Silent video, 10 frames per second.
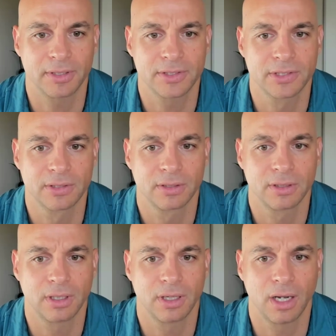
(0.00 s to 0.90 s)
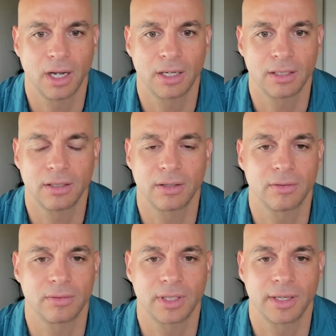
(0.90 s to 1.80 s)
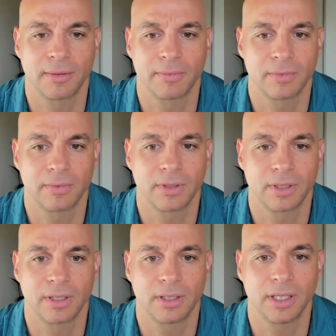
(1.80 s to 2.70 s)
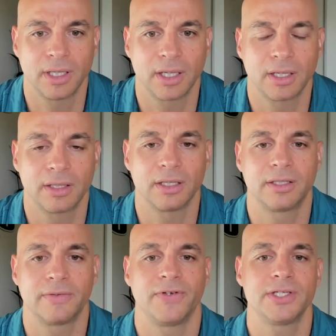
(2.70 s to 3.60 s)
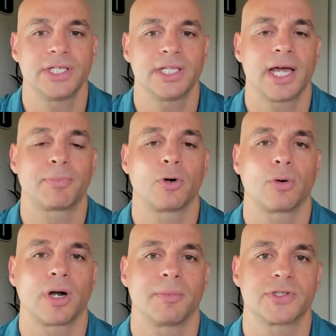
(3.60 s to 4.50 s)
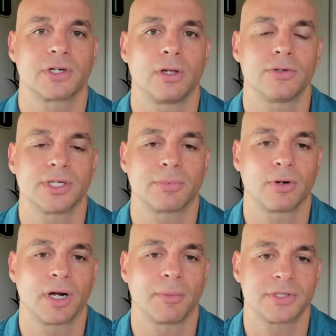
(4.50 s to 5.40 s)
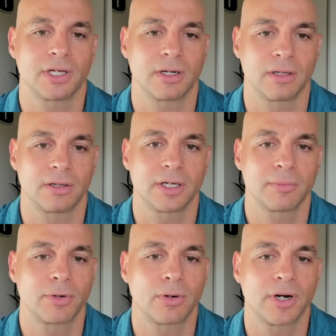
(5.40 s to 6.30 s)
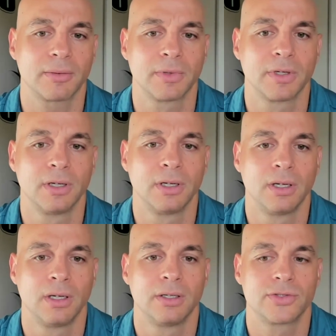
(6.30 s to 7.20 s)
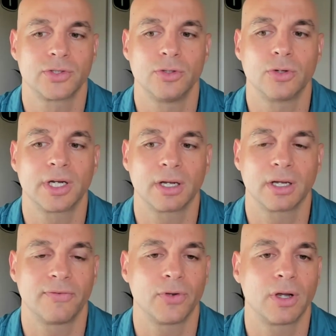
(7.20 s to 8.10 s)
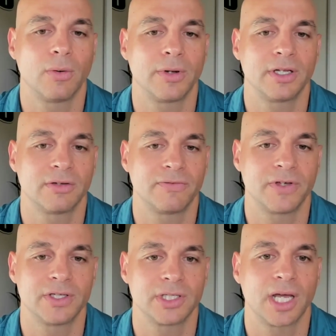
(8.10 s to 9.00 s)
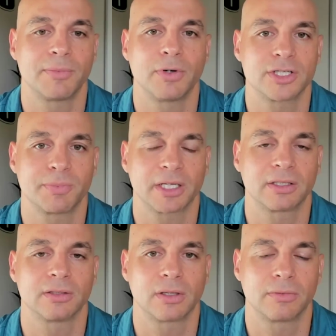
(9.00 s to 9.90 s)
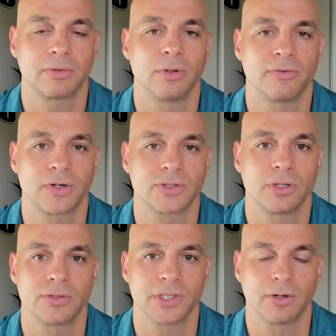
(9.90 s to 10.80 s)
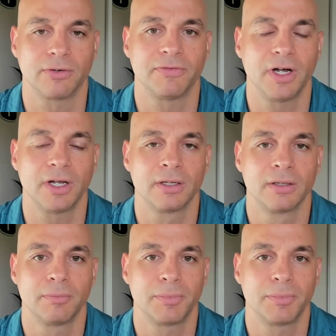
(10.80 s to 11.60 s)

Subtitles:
LPs? No. The VC Lab program is a closing program. It's not a learning program. So if you're going into VC Lab, you're expected to do a first closing on your fund.